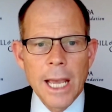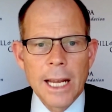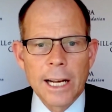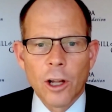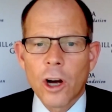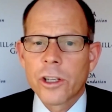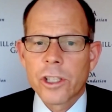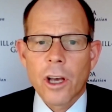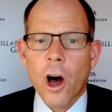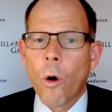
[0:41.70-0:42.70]
It
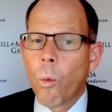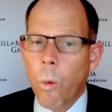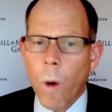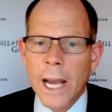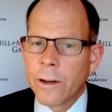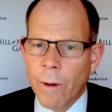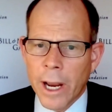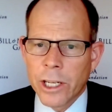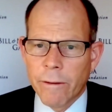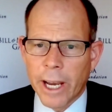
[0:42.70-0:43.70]
unlocks a wide
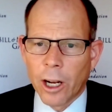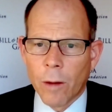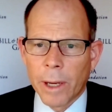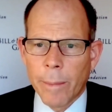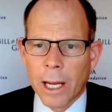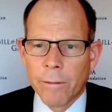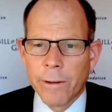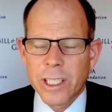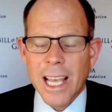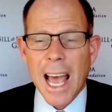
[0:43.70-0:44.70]
range of economic
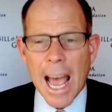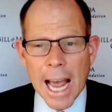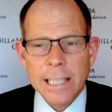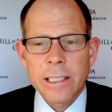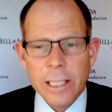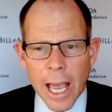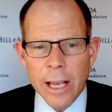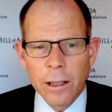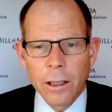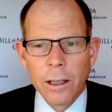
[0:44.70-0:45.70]
benefits at
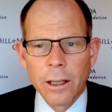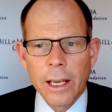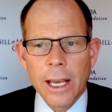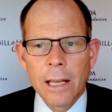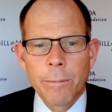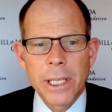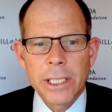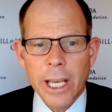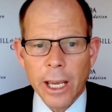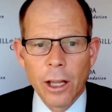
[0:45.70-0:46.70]
scale, in
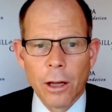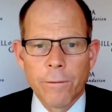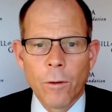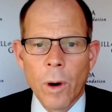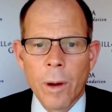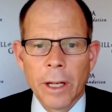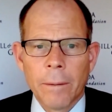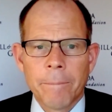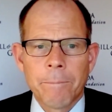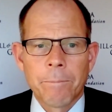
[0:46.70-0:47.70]
particular for women.
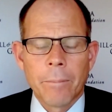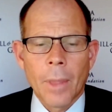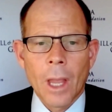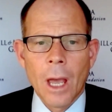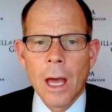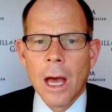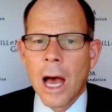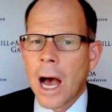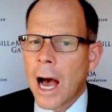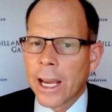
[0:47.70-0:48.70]

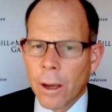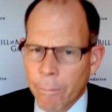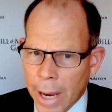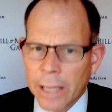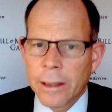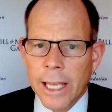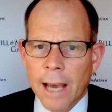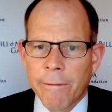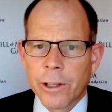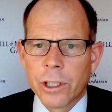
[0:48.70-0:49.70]
I commend
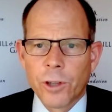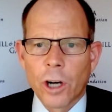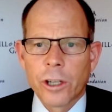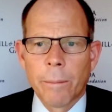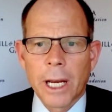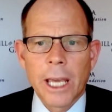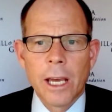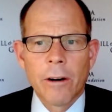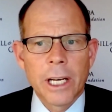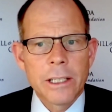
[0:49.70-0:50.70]
the efforts of Dr.
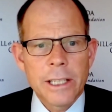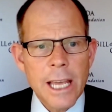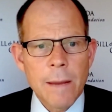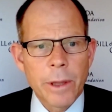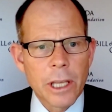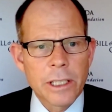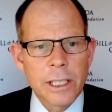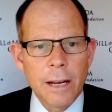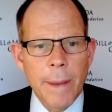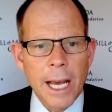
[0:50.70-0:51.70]
Bakir and his team at the
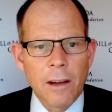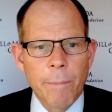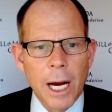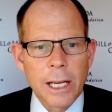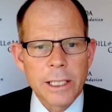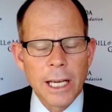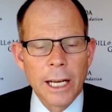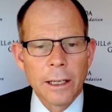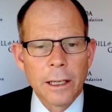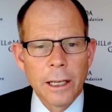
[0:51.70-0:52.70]
State Bank of
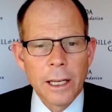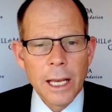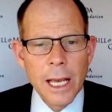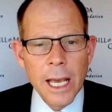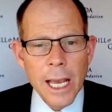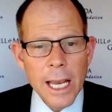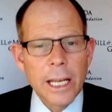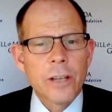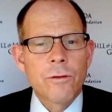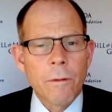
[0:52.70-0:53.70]
Pakistan.
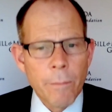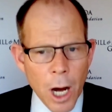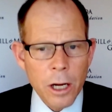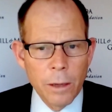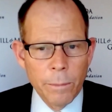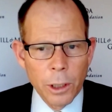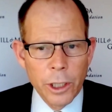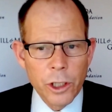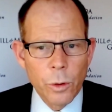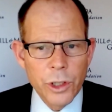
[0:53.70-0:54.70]
It is remarkable
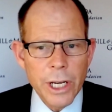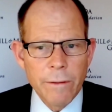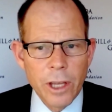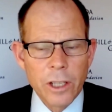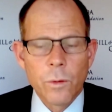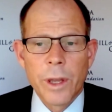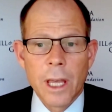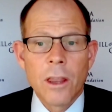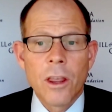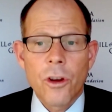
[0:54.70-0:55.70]
that you achieved this
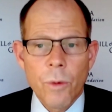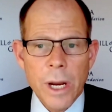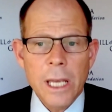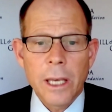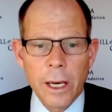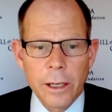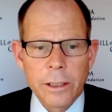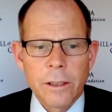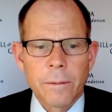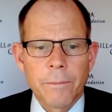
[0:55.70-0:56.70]
within 3
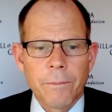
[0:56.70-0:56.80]
years.